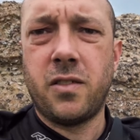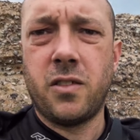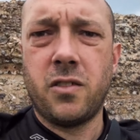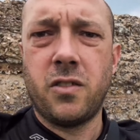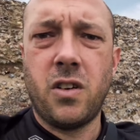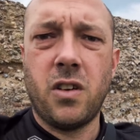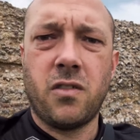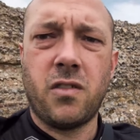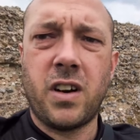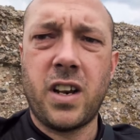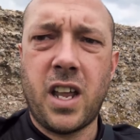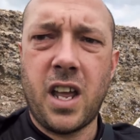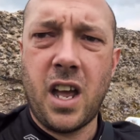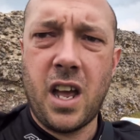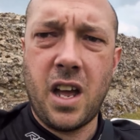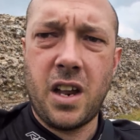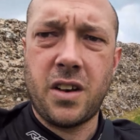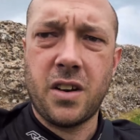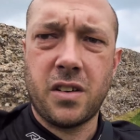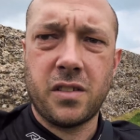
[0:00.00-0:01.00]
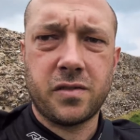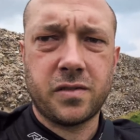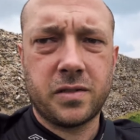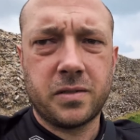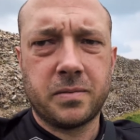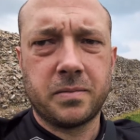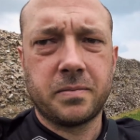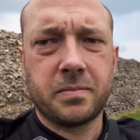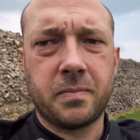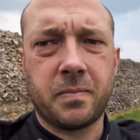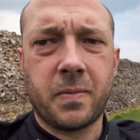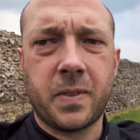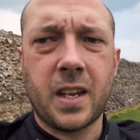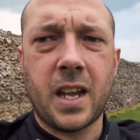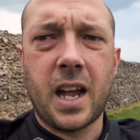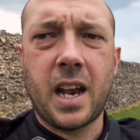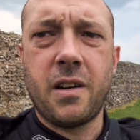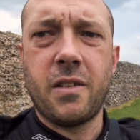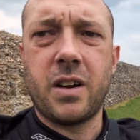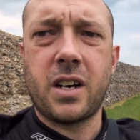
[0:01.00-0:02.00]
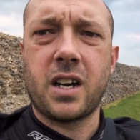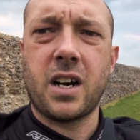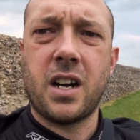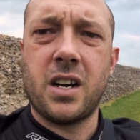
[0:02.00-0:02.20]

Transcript: documented enough or not really heard of?